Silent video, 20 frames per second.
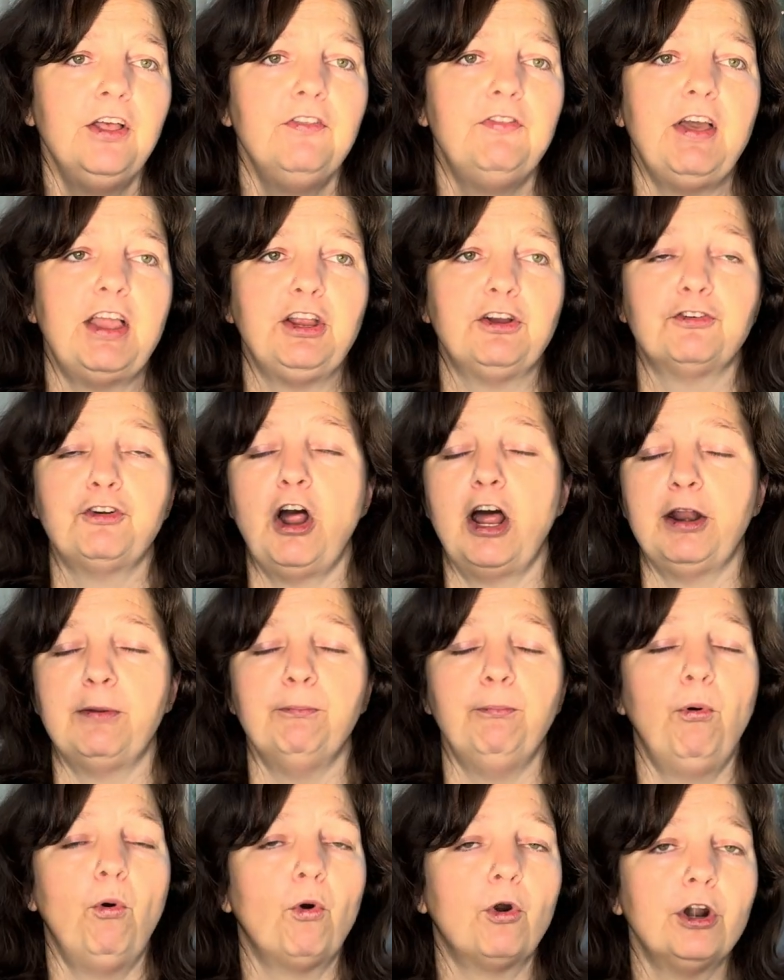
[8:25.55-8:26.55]
that you're not
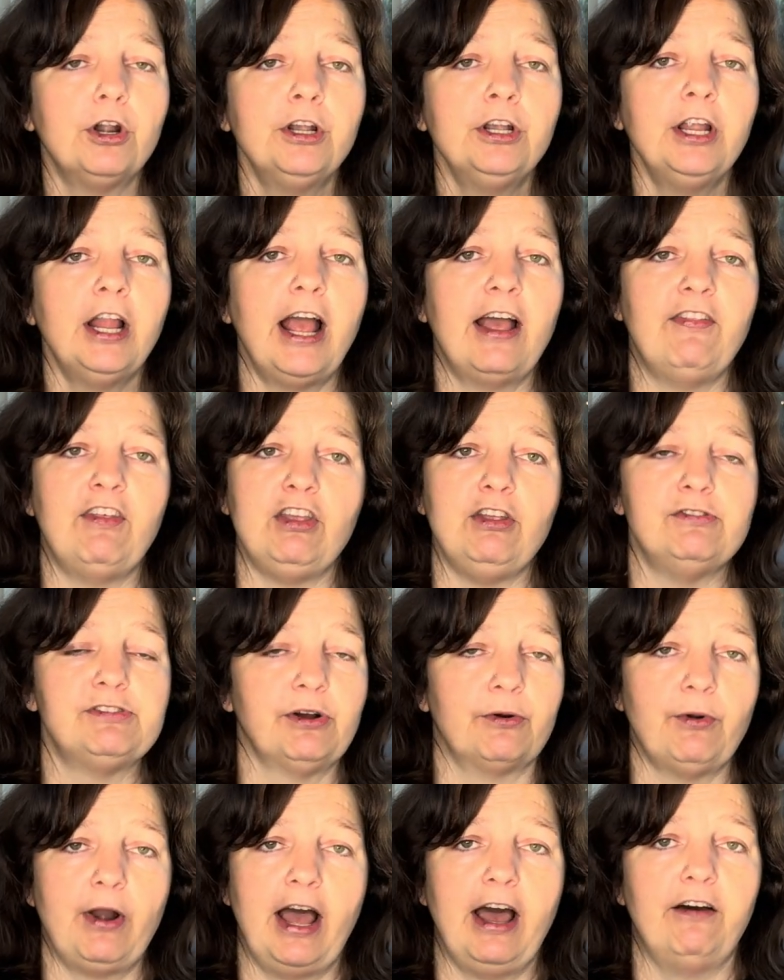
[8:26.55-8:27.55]
important, and that you
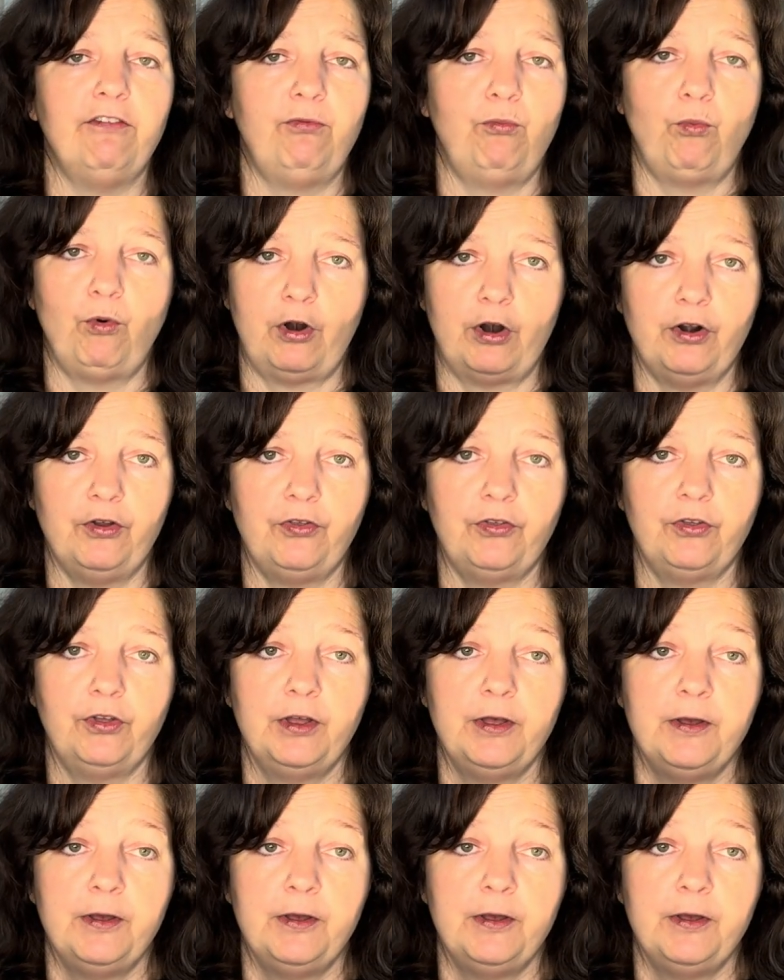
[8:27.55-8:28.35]
don't have worth.